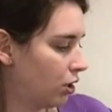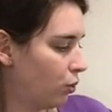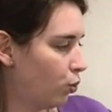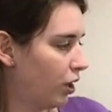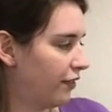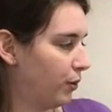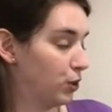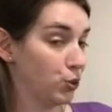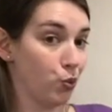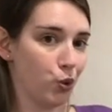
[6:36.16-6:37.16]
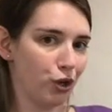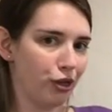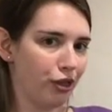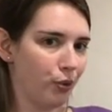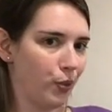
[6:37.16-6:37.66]
What if it was
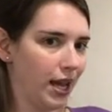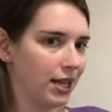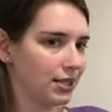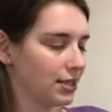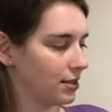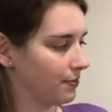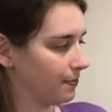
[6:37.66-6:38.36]
worth the wait?